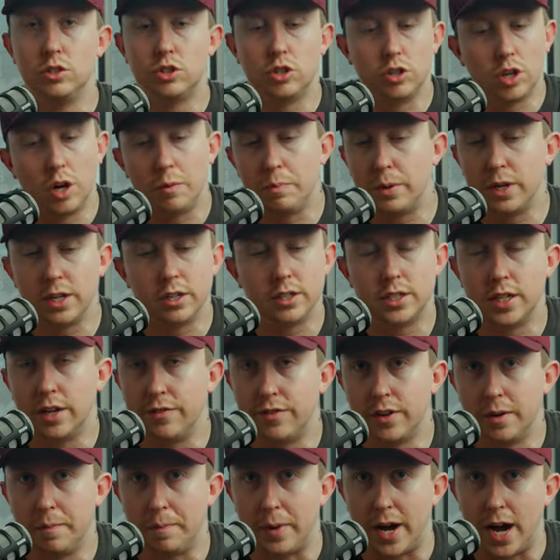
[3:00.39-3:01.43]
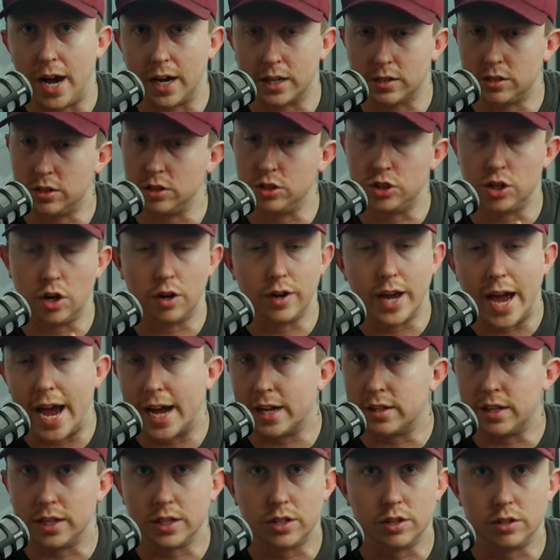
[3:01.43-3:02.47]
So don't put yourself in a box, don't
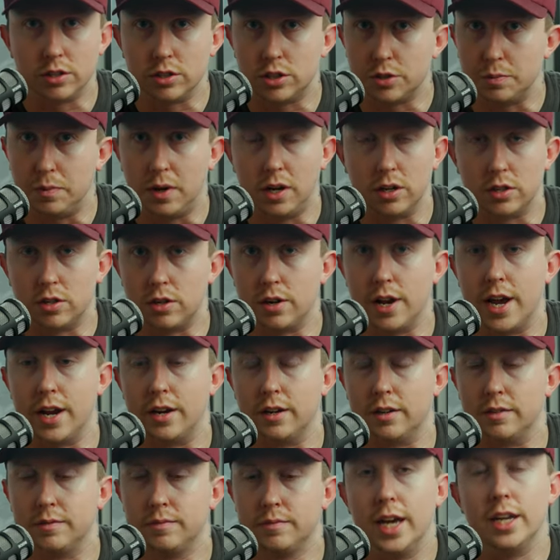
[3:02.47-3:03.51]
act like you're a small creator,